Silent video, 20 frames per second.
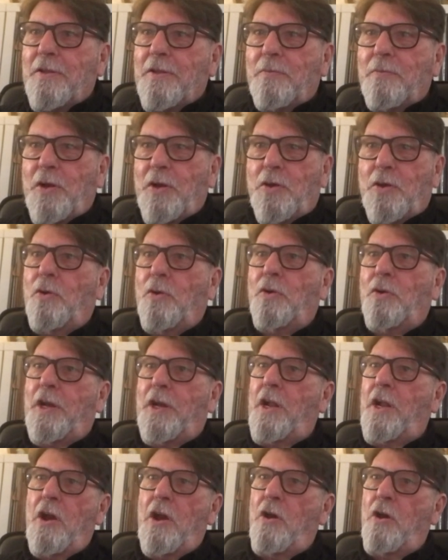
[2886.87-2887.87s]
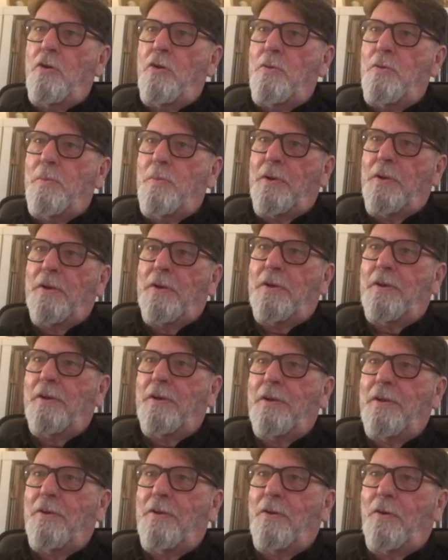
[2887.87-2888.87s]
Recording at home and
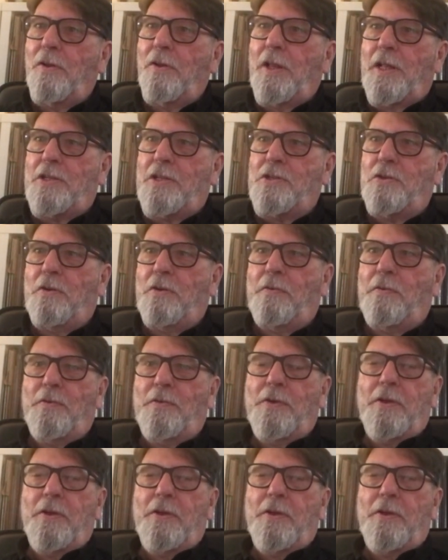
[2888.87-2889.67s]
all that stuff.